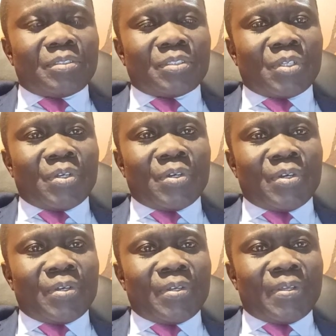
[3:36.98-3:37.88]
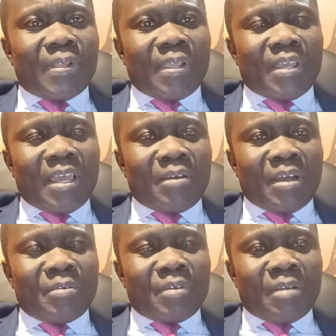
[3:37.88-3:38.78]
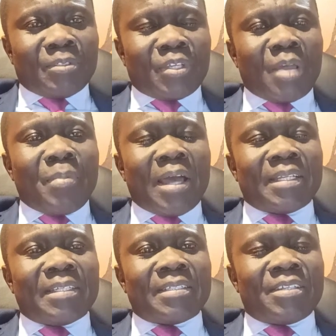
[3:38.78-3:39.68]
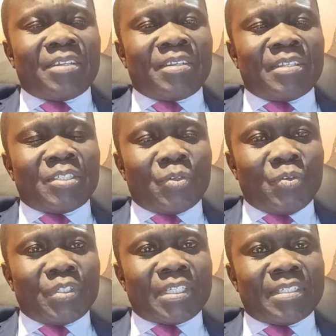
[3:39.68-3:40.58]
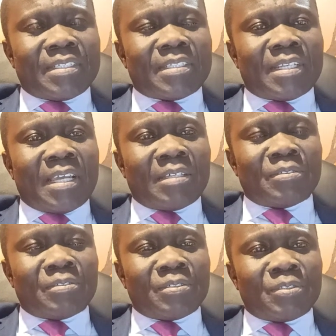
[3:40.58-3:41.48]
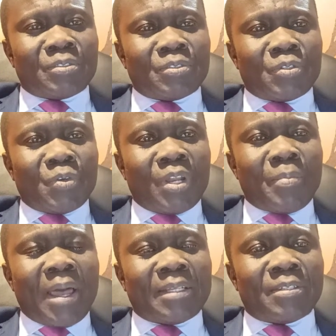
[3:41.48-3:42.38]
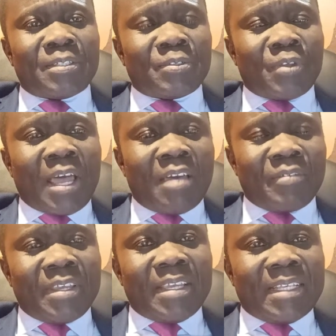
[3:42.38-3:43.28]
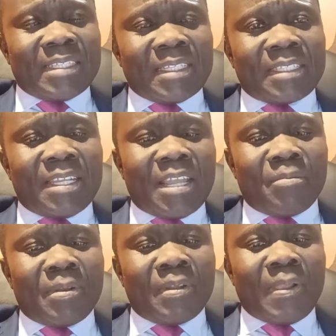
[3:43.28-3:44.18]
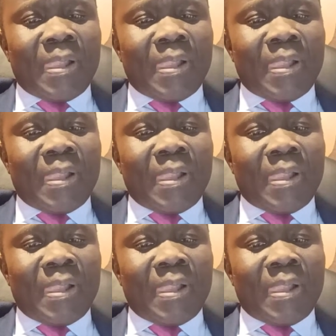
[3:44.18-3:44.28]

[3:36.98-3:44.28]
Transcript: So I will talk about it, the solutions, how to go about it, to have a sustainable